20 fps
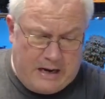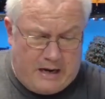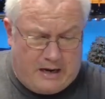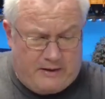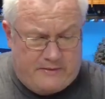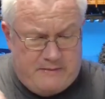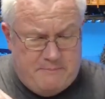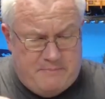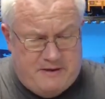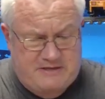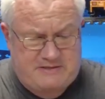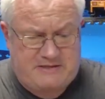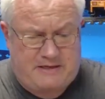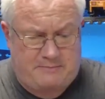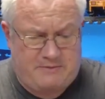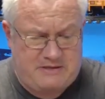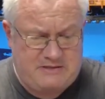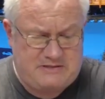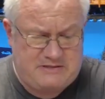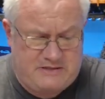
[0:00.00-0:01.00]
I then picked up
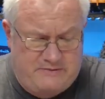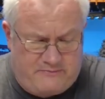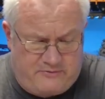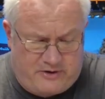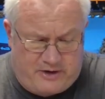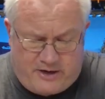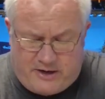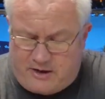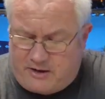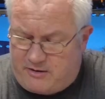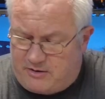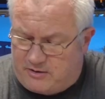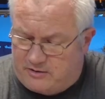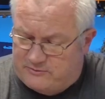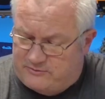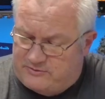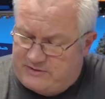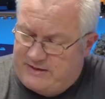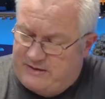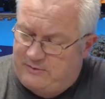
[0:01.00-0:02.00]
these different
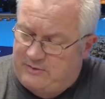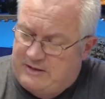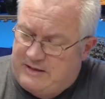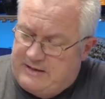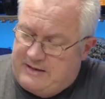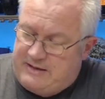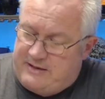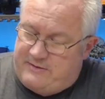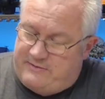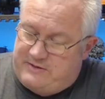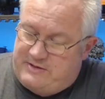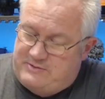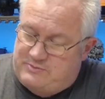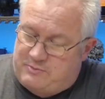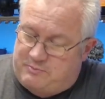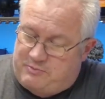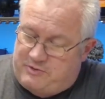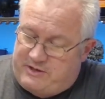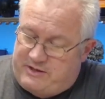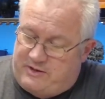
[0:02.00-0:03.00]
cars. Now, these were
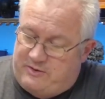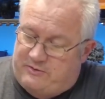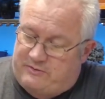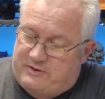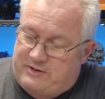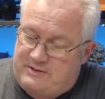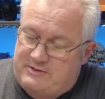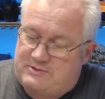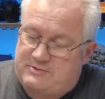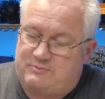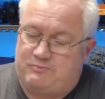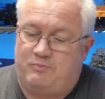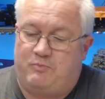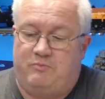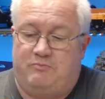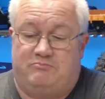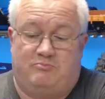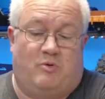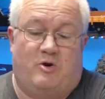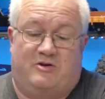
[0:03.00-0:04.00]
pretty good. These
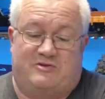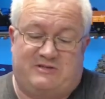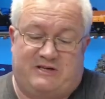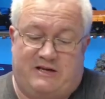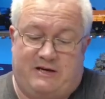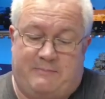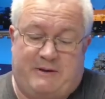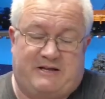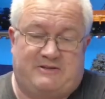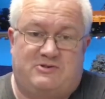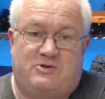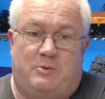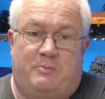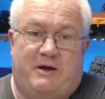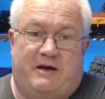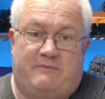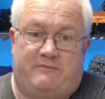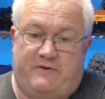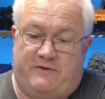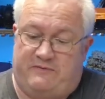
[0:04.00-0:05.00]
worked out about
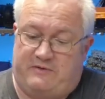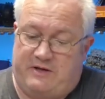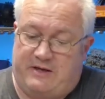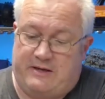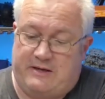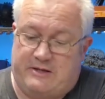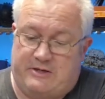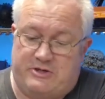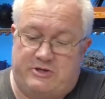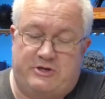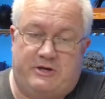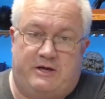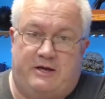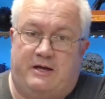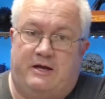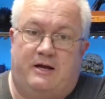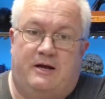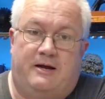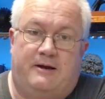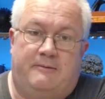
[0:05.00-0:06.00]
£2.50 each,
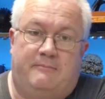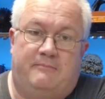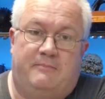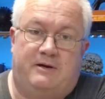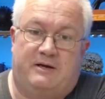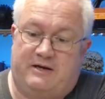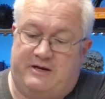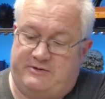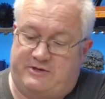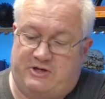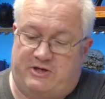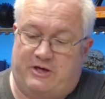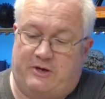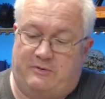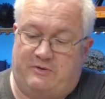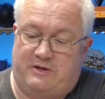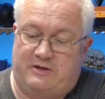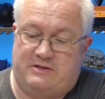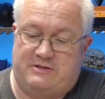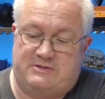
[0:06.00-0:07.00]
and as you know,
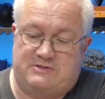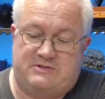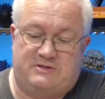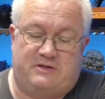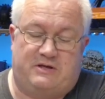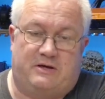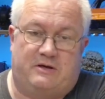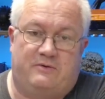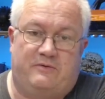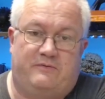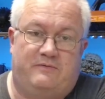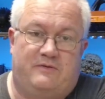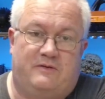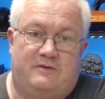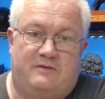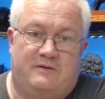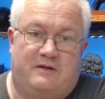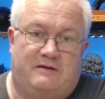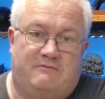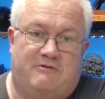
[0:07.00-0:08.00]
these,
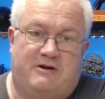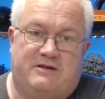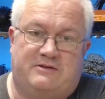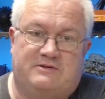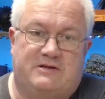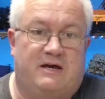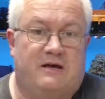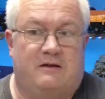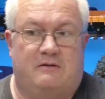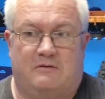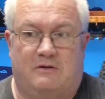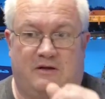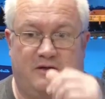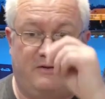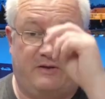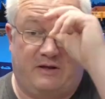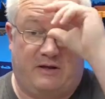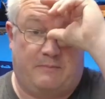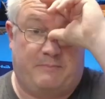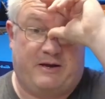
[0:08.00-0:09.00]
they retail, I
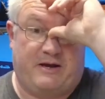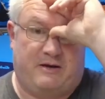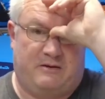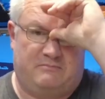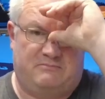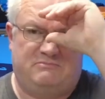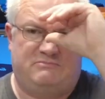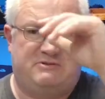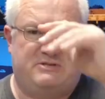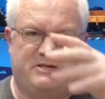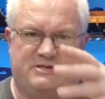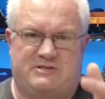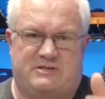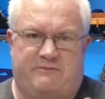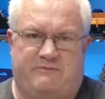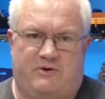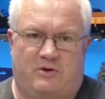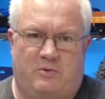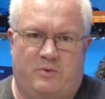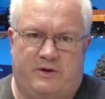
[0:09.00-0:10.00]
think, about
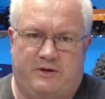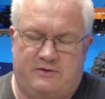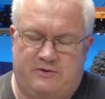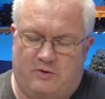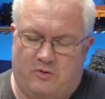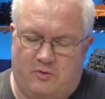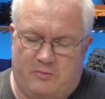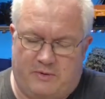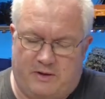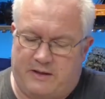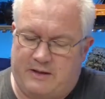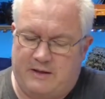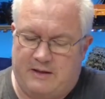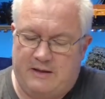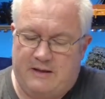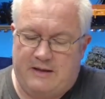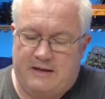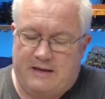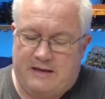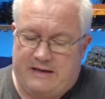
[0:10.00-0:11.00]
£6-7 normally,
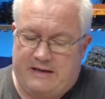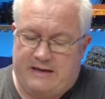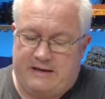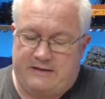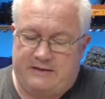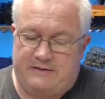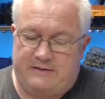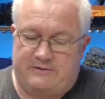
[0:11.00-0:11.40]
and